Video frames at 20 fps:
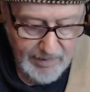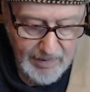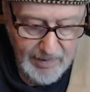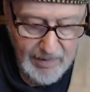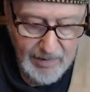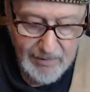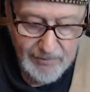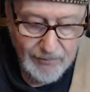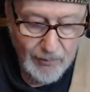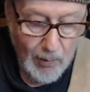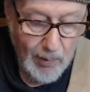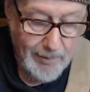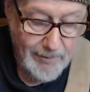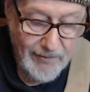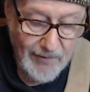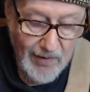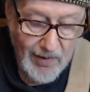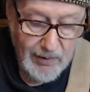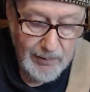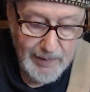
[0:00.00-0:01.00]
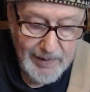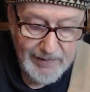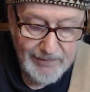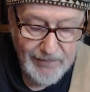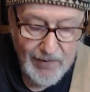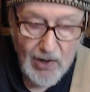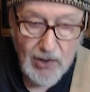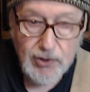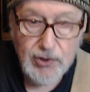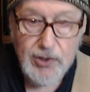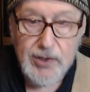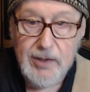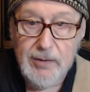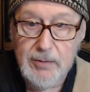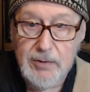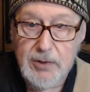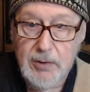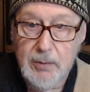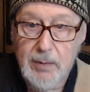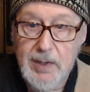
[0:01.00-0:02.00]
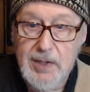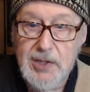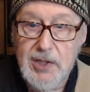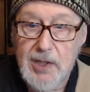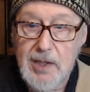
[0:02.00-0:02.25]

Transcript: Form following function, it was originally